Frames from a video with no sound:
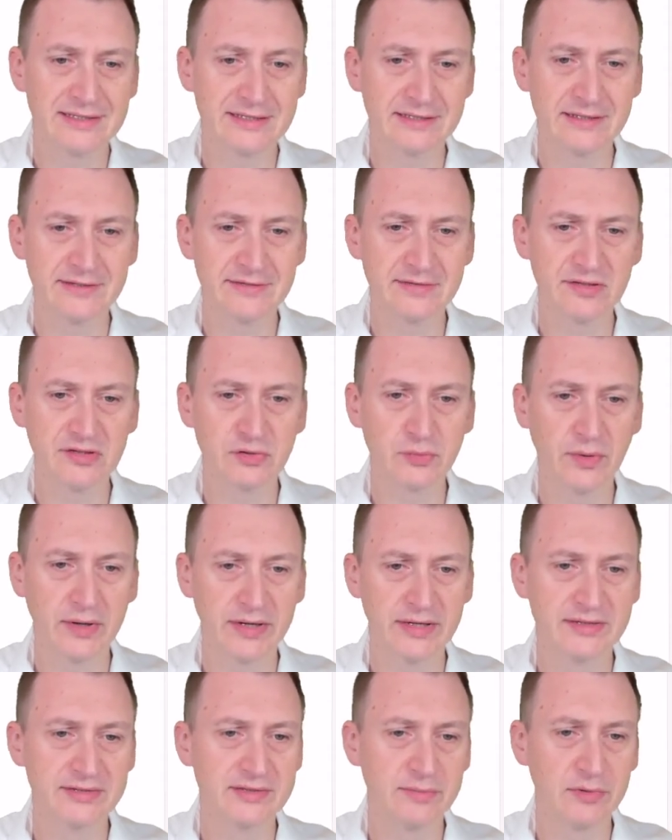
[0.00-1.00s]
this is
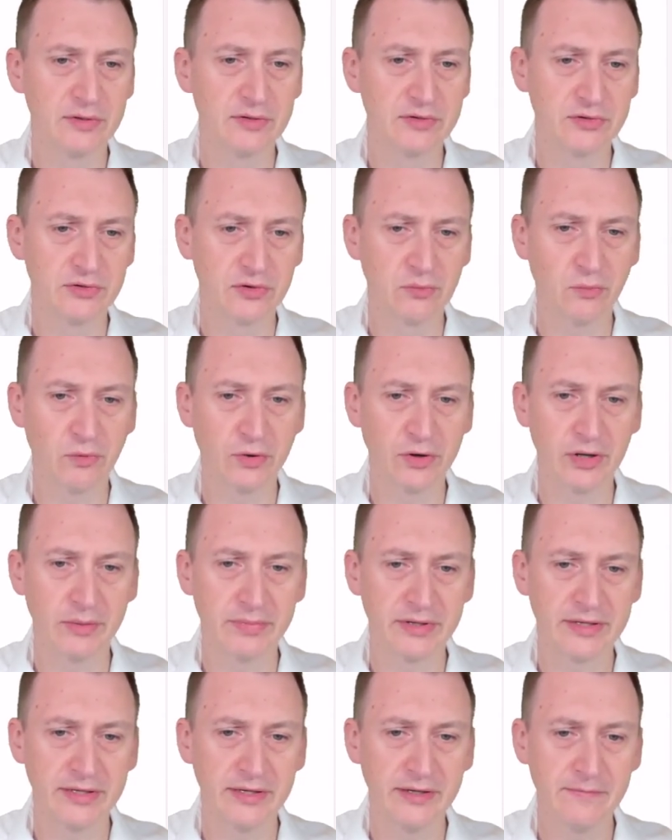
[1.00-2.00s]
quite similar to the one up
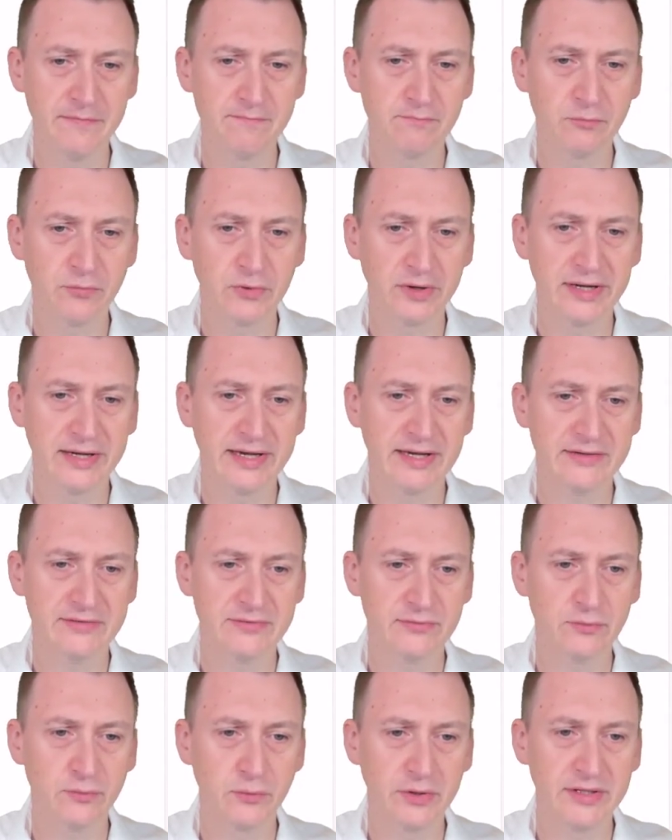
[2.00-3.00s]
here,
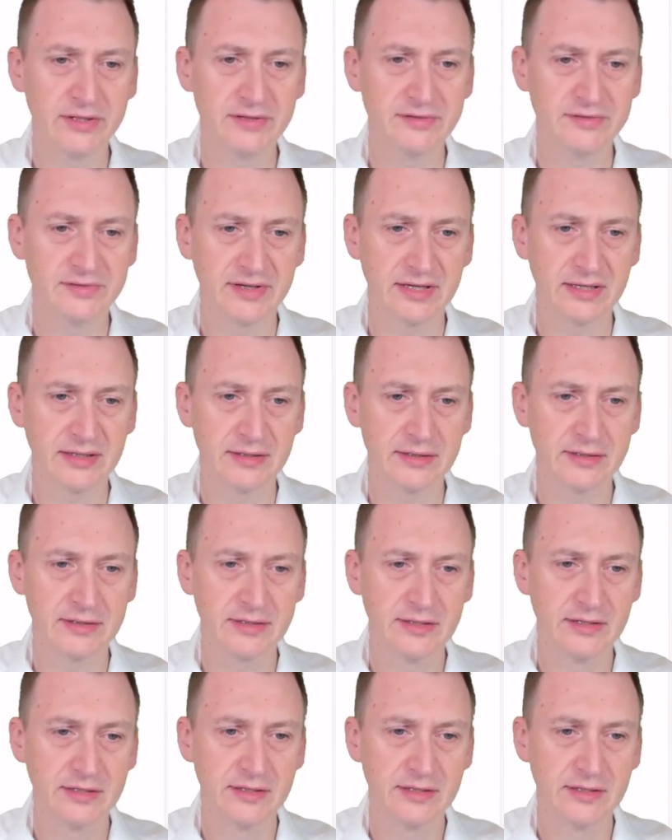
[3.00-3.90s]
whereas one is saying